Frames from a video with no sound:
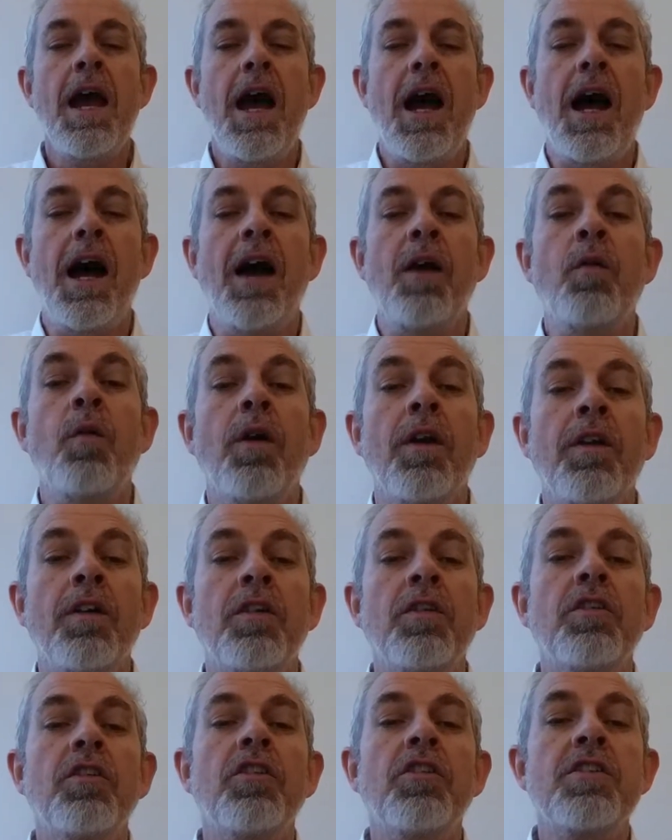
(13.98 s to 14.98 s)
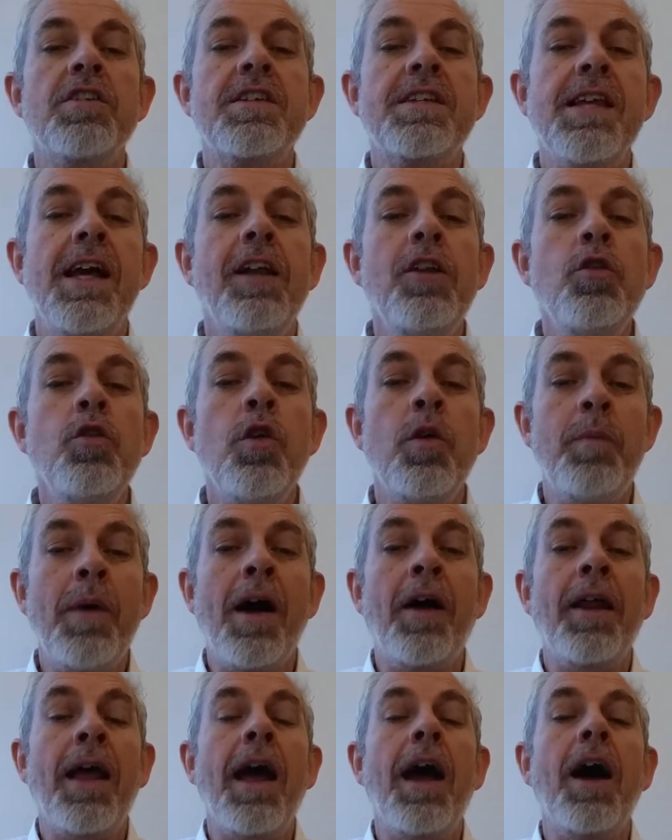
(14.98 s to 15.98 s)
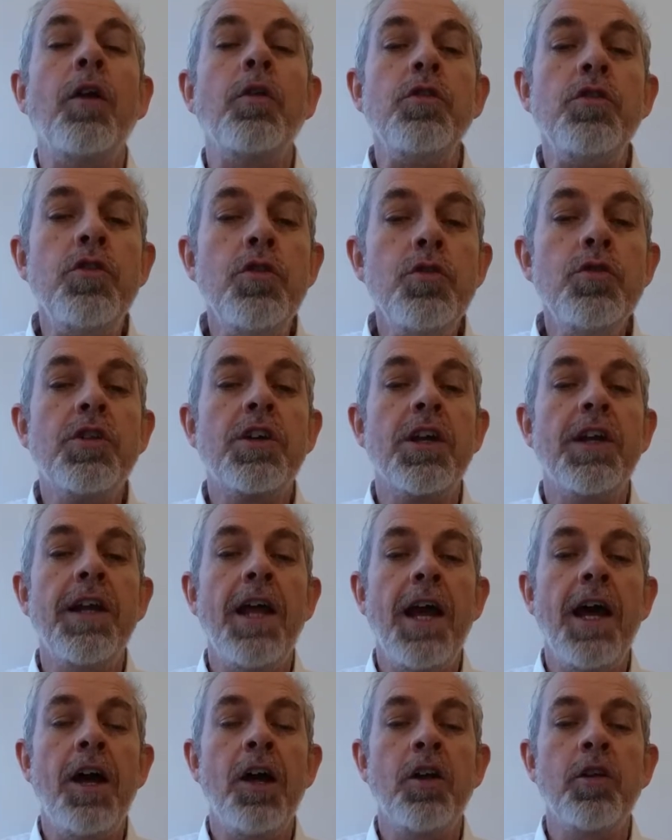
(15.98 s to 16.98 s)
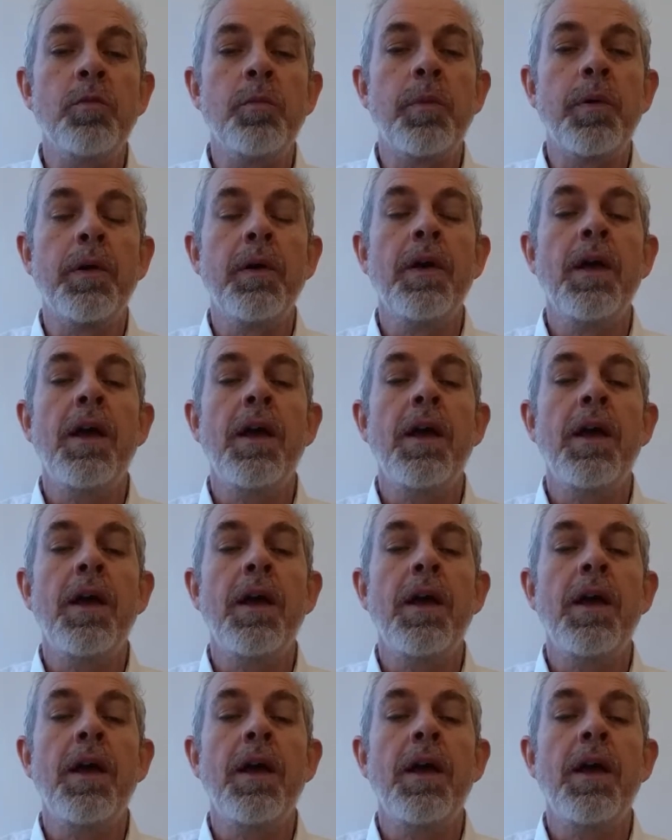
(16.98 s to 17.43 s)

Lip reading: I want to tell you about how you can help,